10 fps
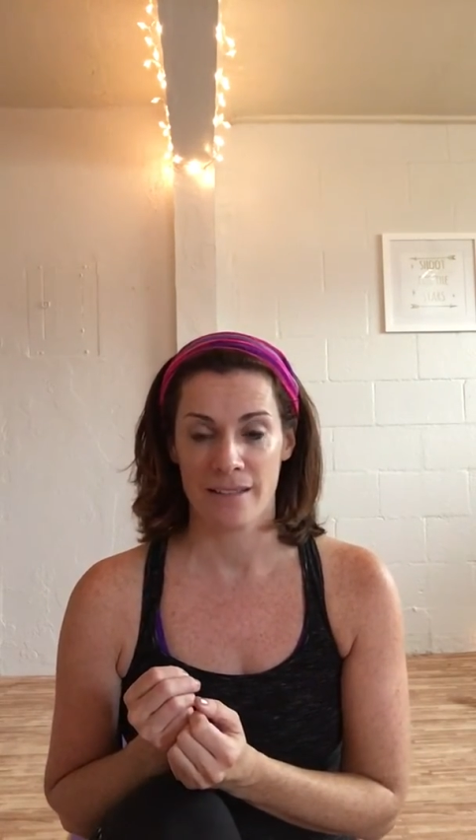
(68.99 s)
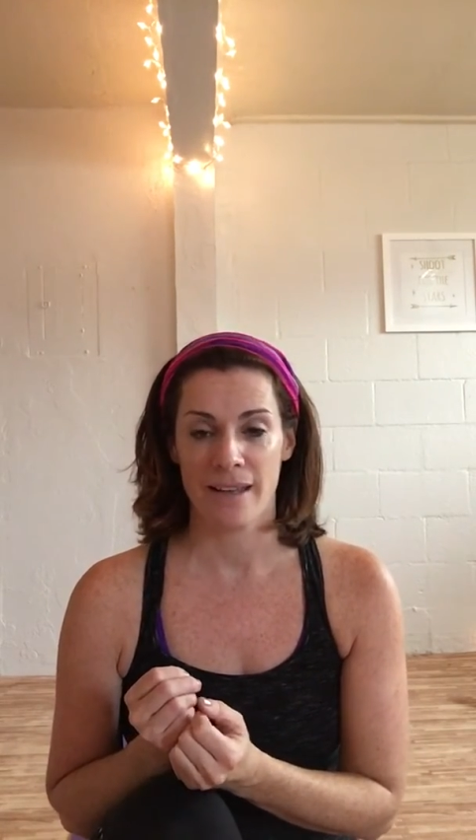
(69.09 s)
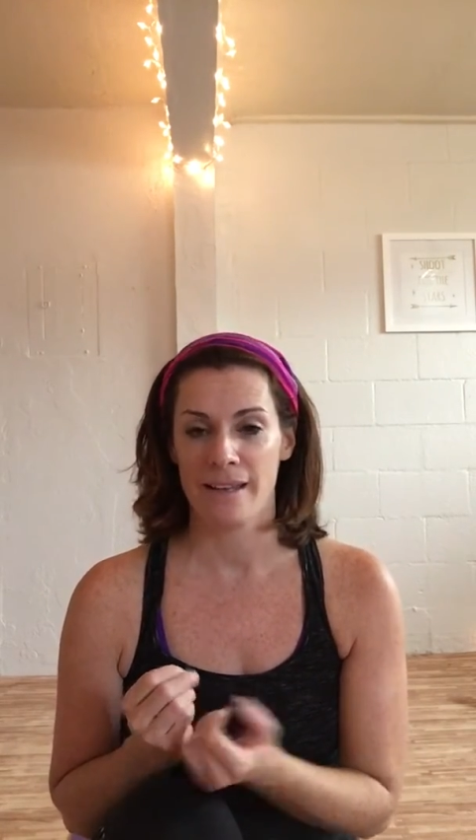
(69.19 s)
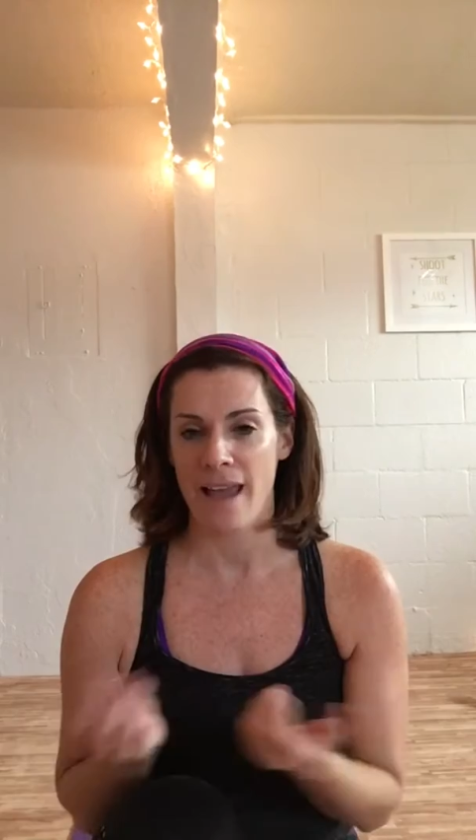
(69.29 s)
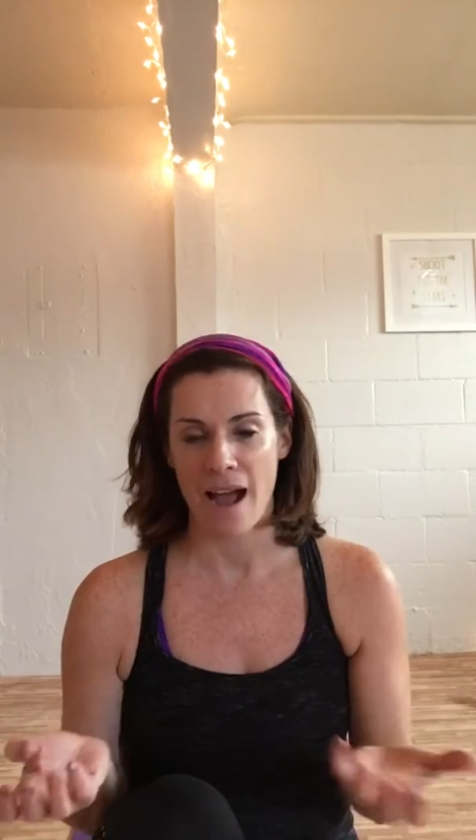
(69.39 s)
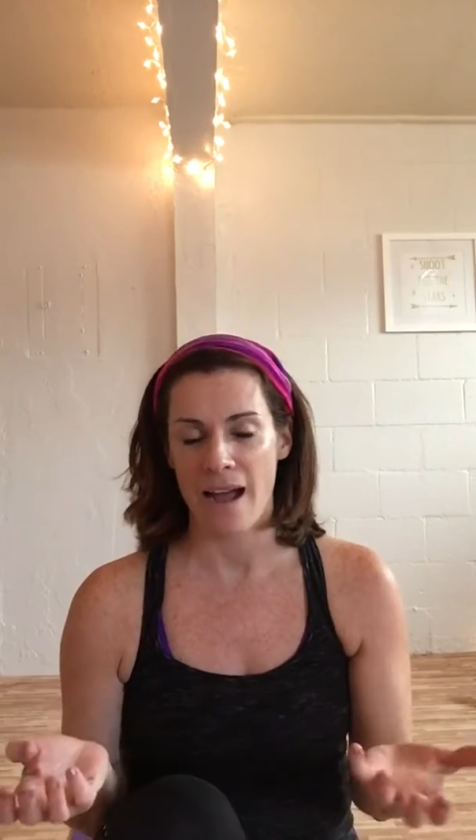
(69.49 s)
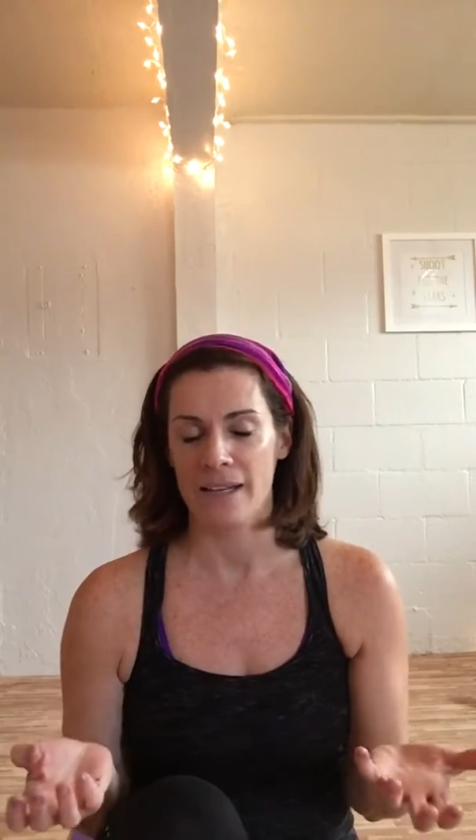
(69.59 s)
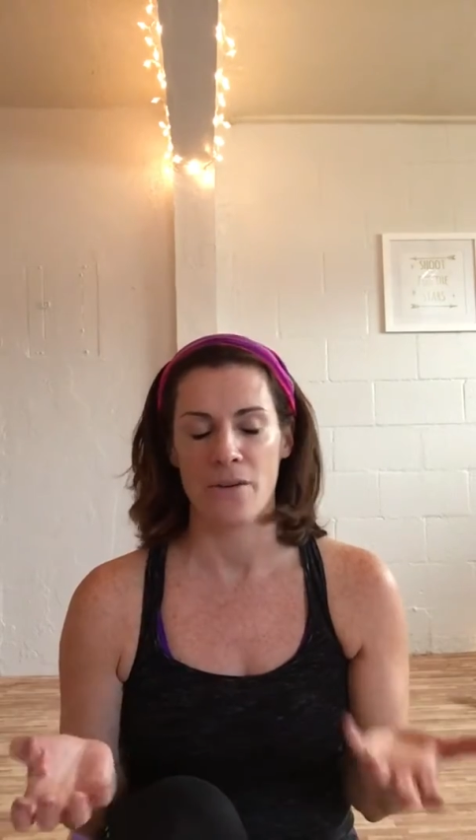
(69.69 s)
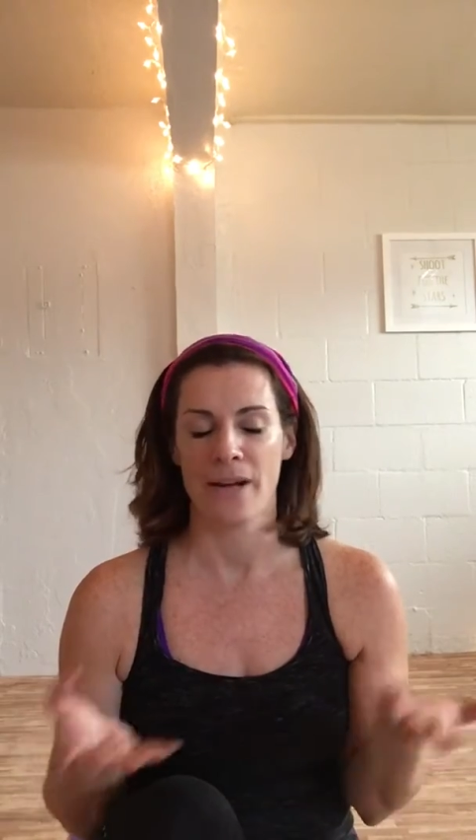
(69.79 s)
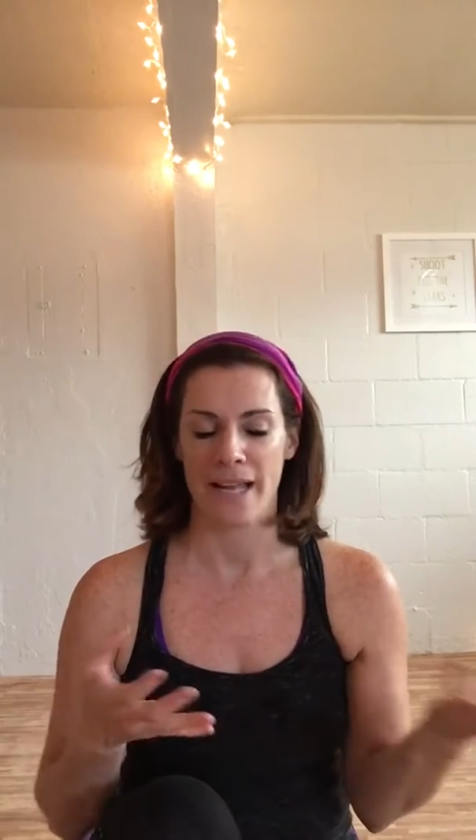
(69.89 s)
And yeah, I
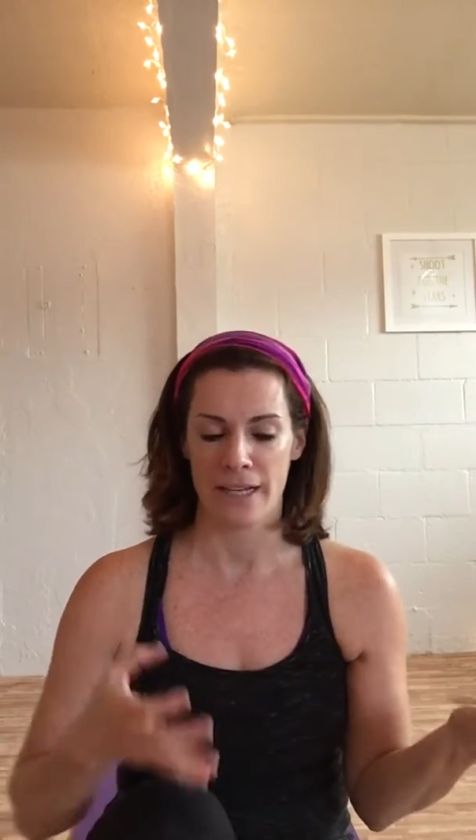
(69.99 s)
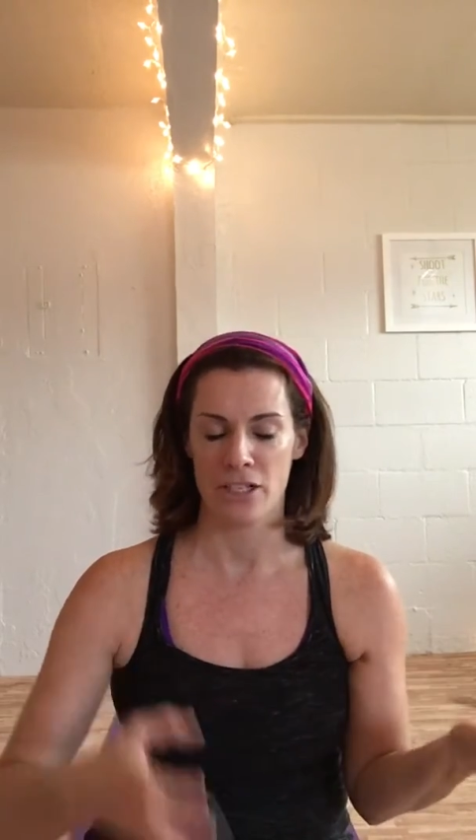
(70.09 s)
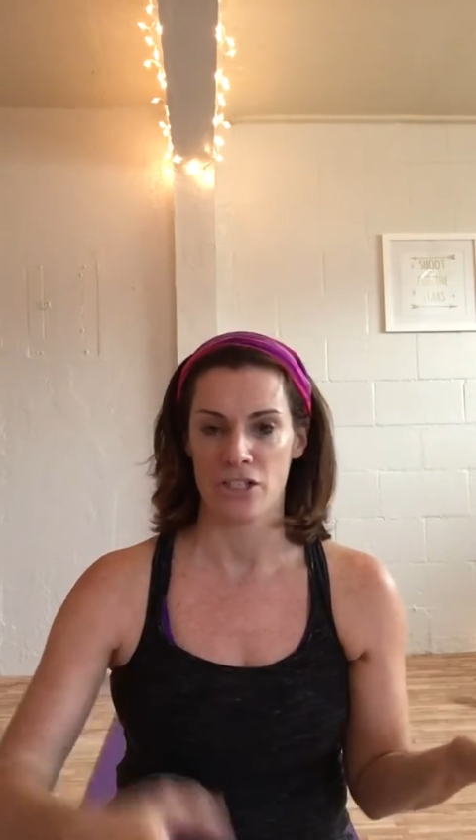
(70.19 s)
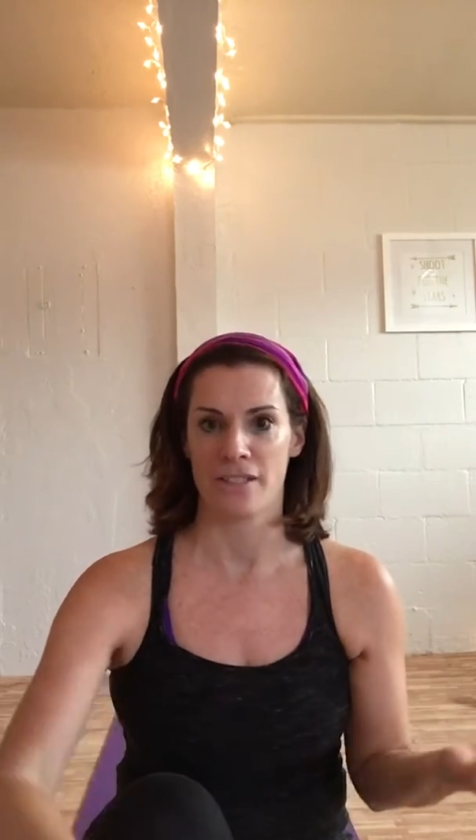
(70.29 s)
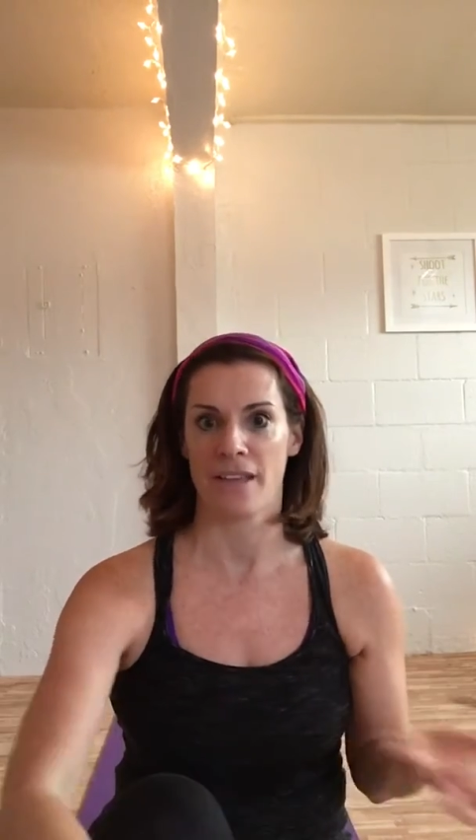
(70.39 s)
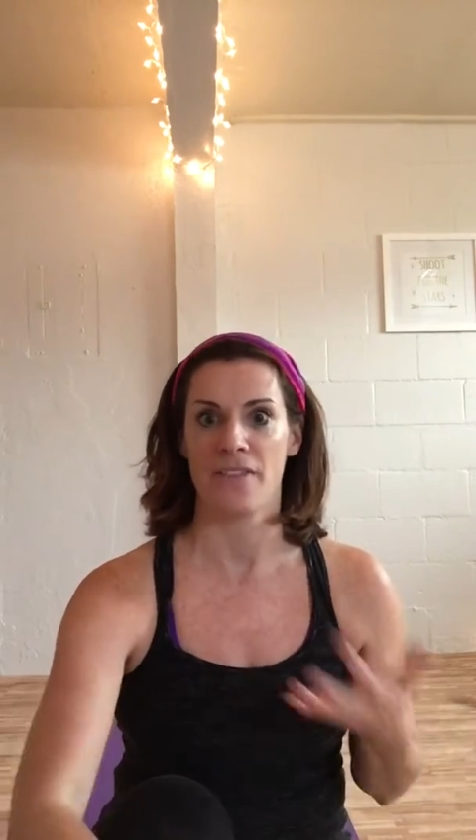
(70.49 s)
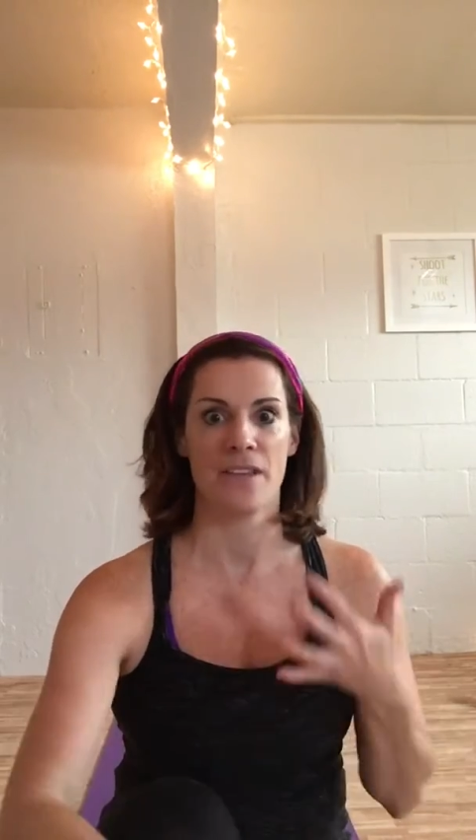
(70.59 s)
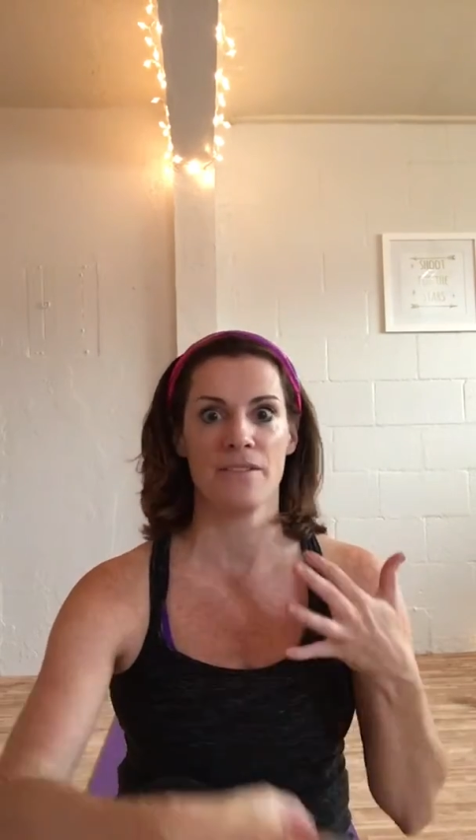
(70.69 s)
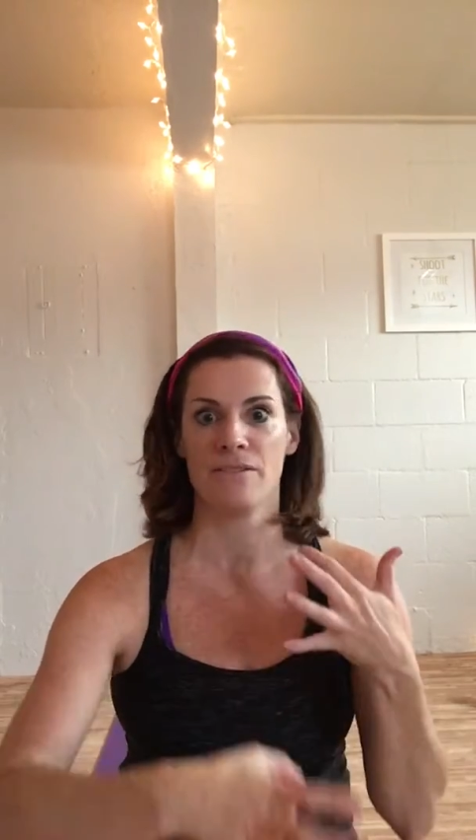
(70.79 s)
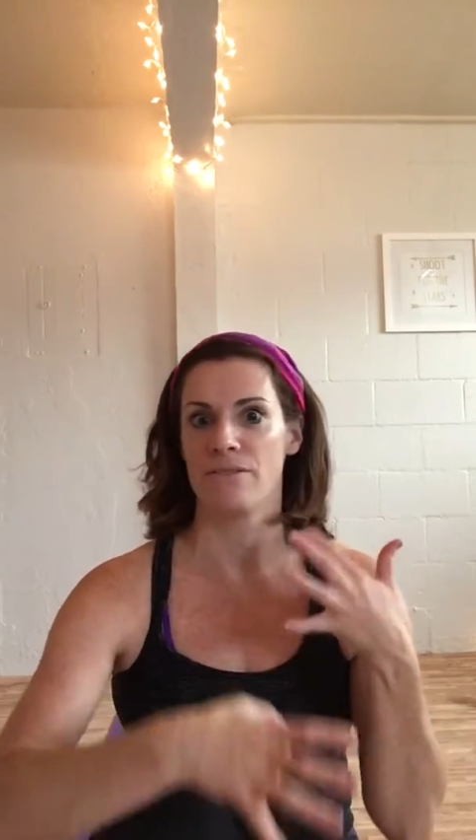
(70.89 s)
know I kind of just said that